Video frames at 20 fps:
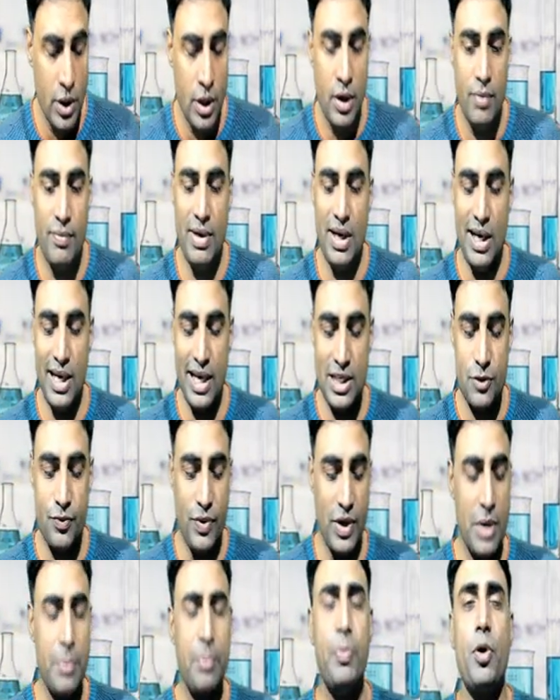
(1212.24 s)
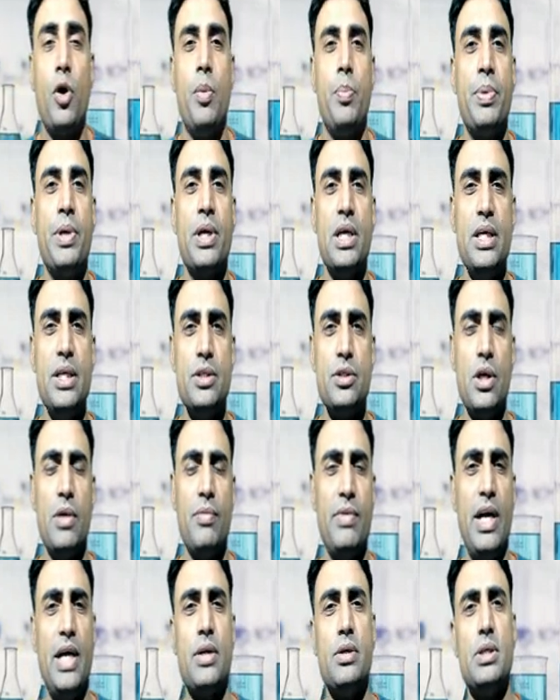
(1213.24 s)
Well, as far properties of
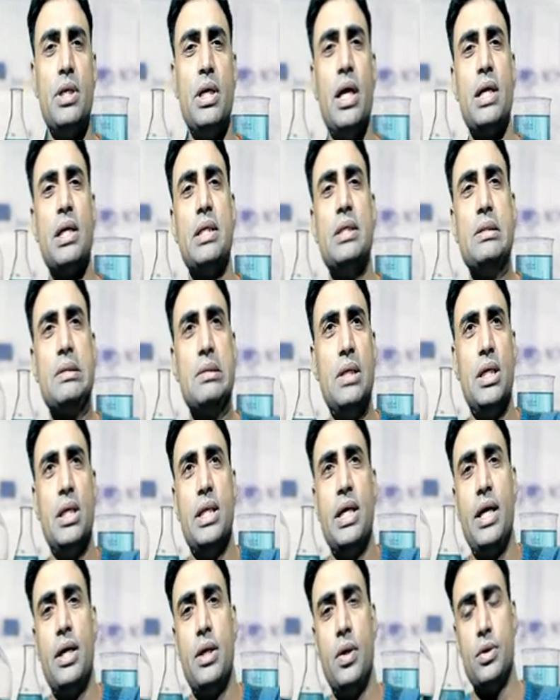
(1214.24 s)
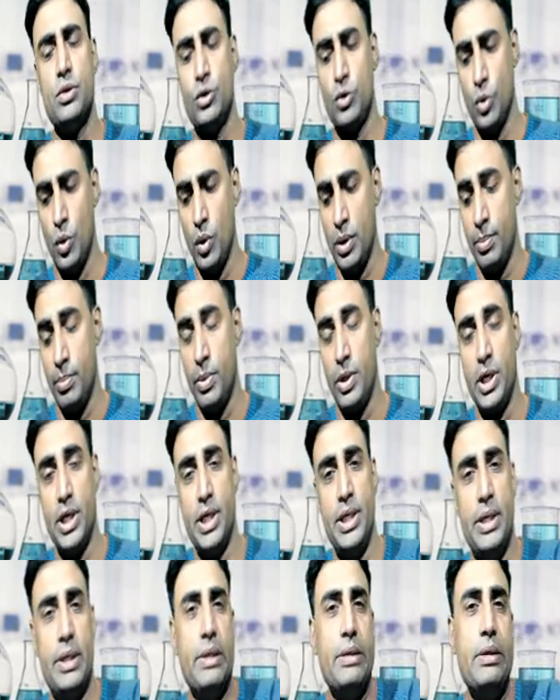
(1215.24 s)
nitrogen are concerned, they are not so
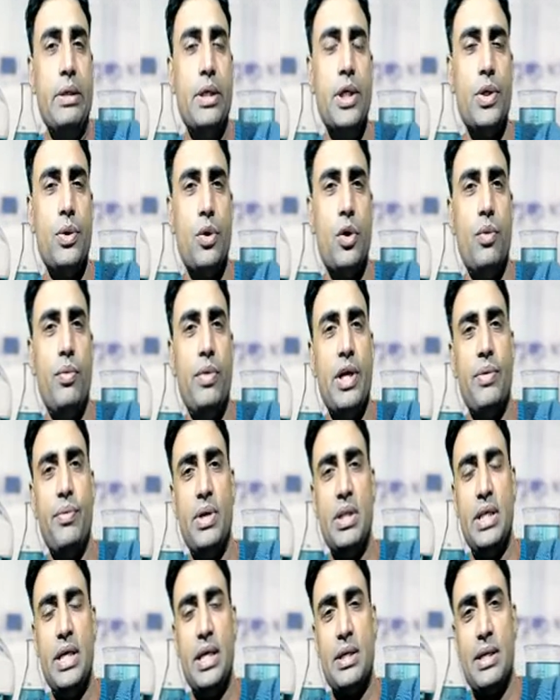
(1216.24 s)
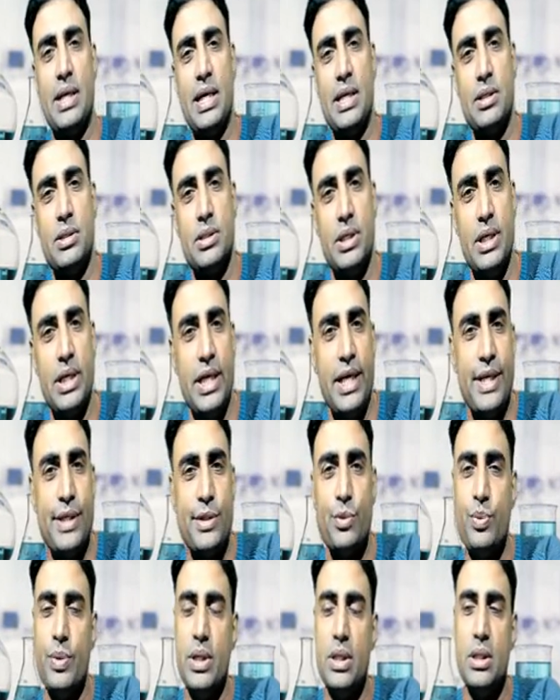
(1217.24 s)
important. You know very well that nitrogen
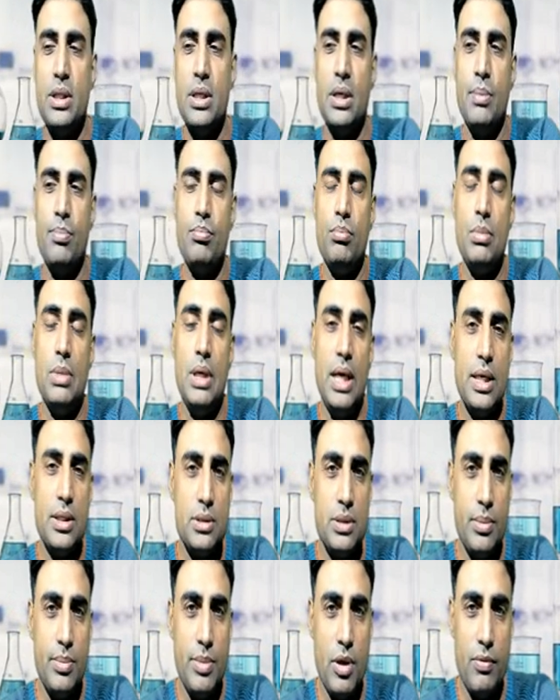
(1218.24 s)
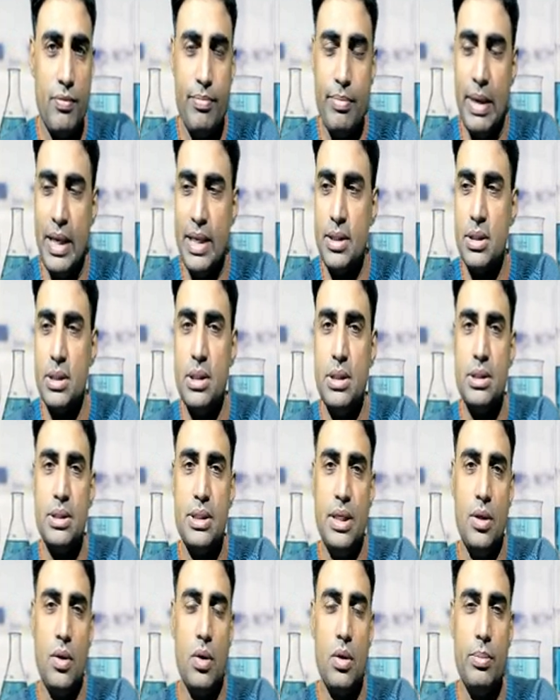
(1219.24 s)
reacts with a large number of metals
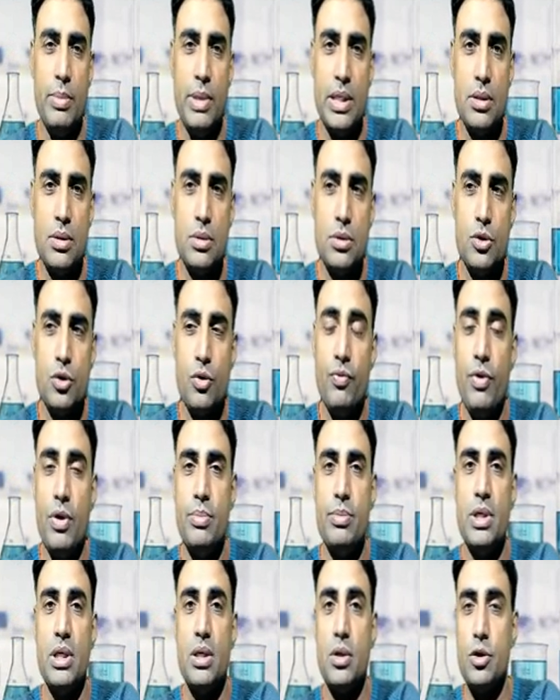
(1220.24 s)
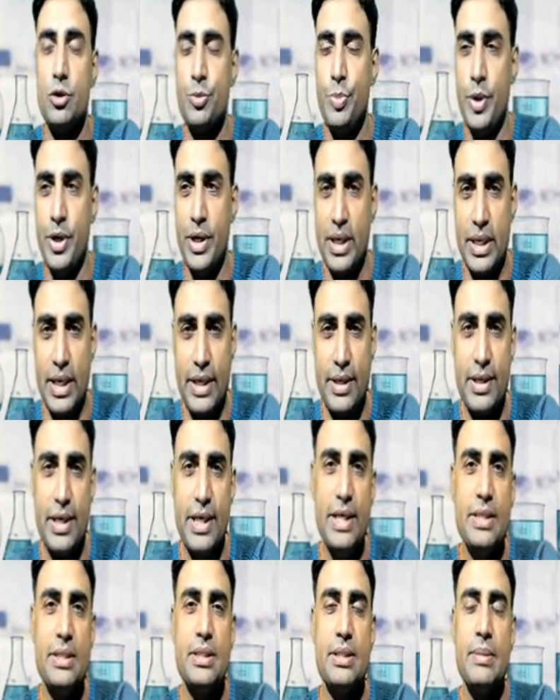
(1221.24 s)
and non-metals to form their corresponding
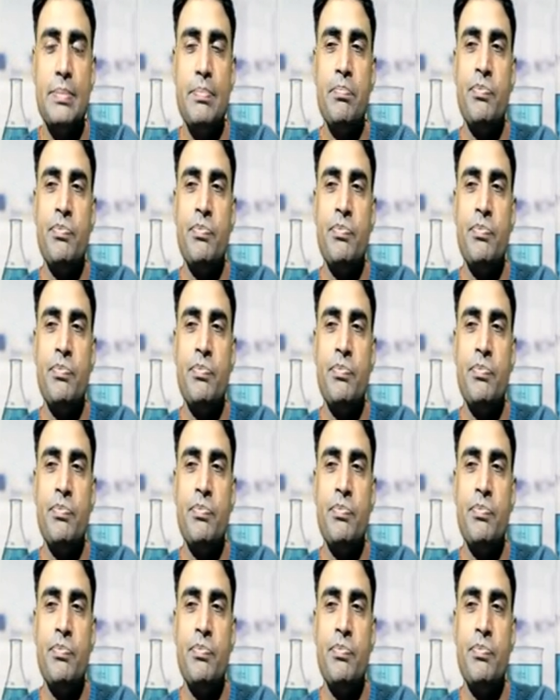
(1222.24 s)
nitrates.